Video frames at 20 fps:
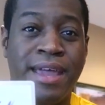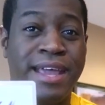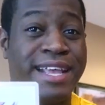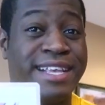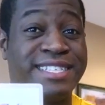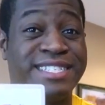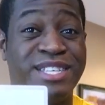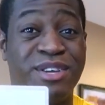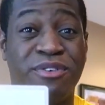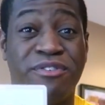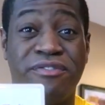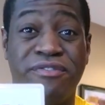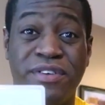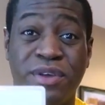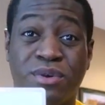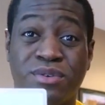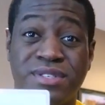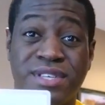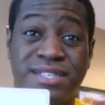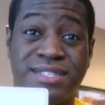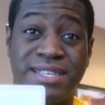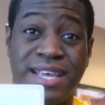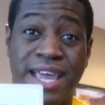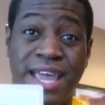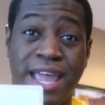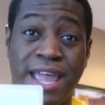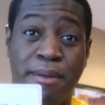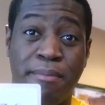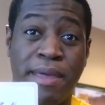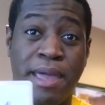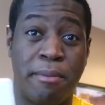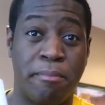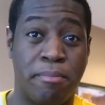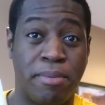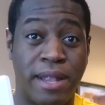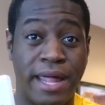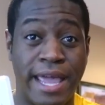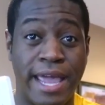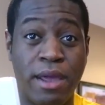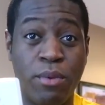It still feels the same, and
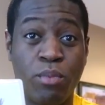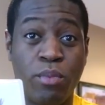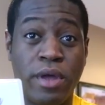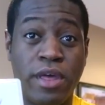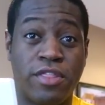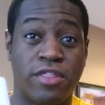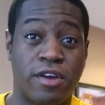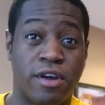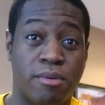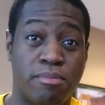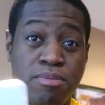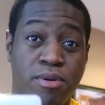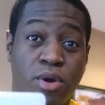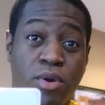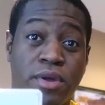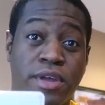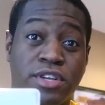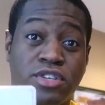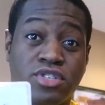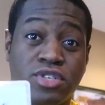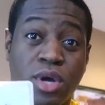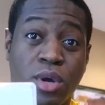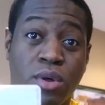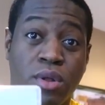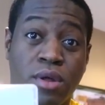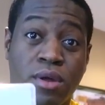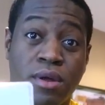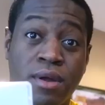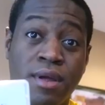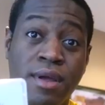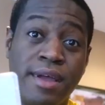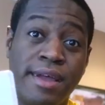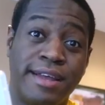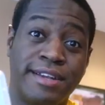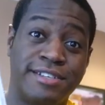playing with a Pro Controller